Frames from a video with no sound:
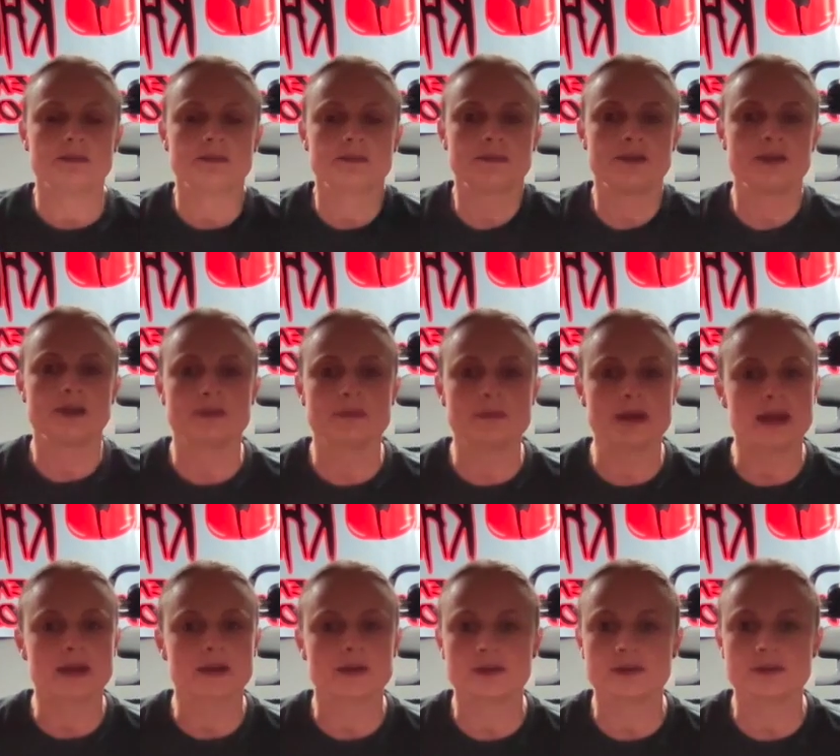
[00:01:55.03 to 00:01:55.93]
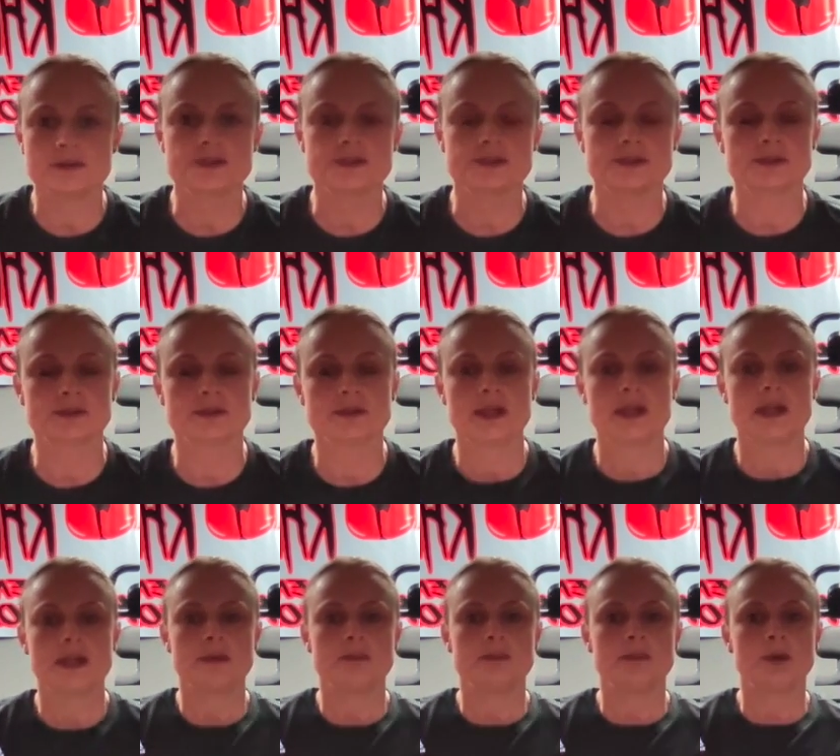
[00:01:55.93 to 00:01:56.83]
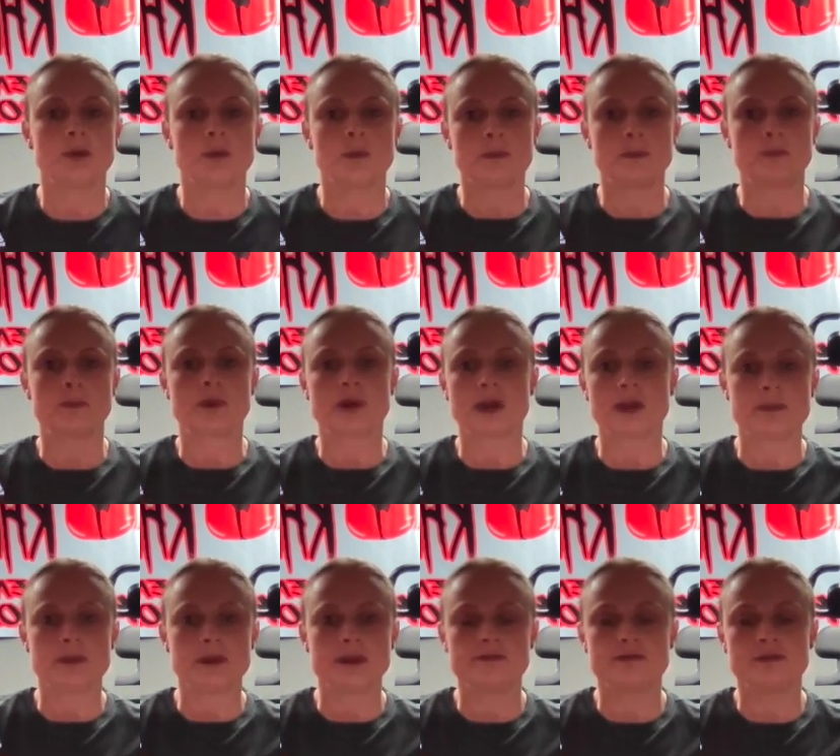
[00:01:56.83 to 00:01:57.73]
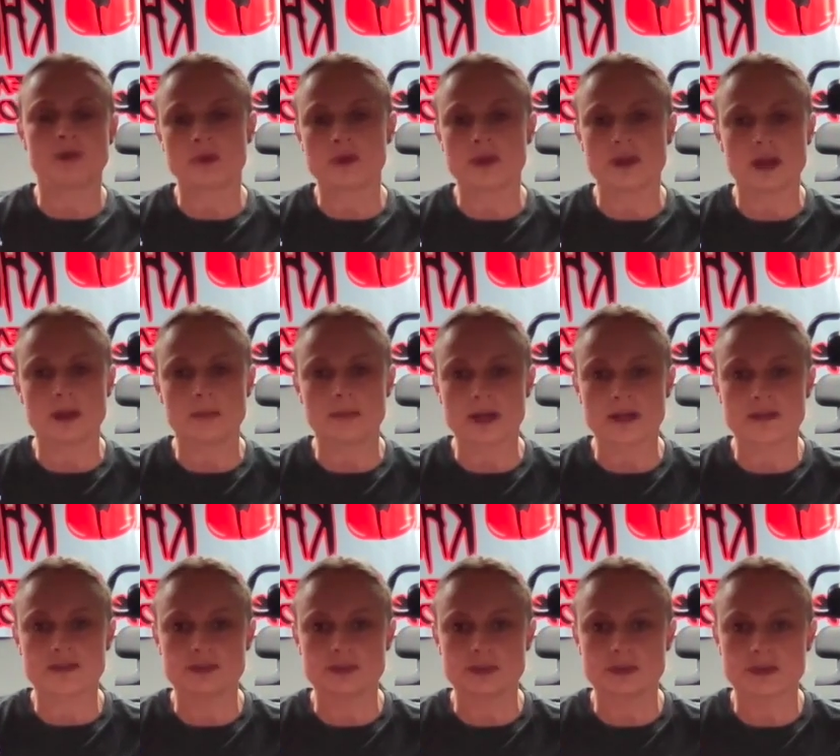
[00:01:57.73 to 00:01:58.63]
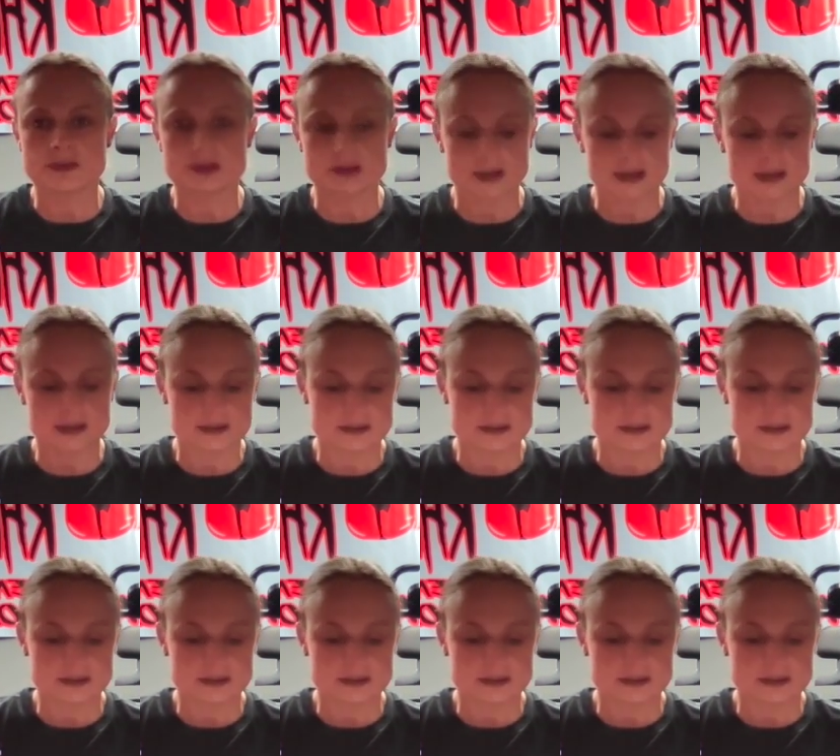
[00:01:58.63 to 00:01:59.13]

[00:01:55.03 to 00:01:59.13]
their macros or meal prepping for them, that sort of thing.